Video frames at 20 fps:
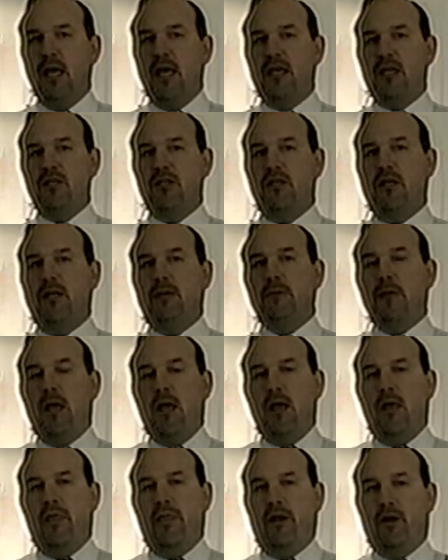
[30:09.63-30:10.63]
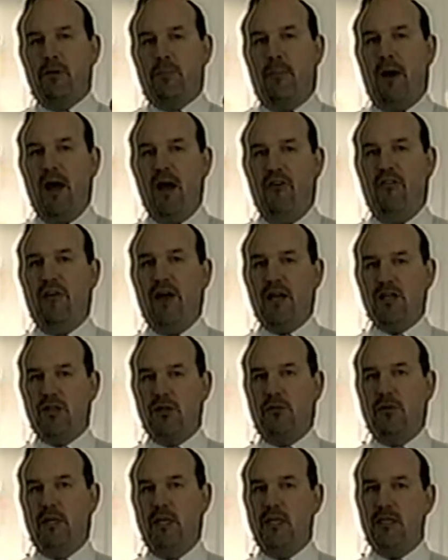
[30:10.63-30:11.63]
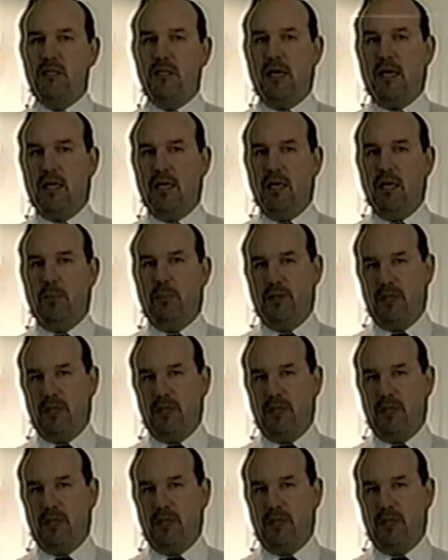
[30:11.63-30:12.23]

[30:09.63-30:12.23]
is that their myofascial release technique,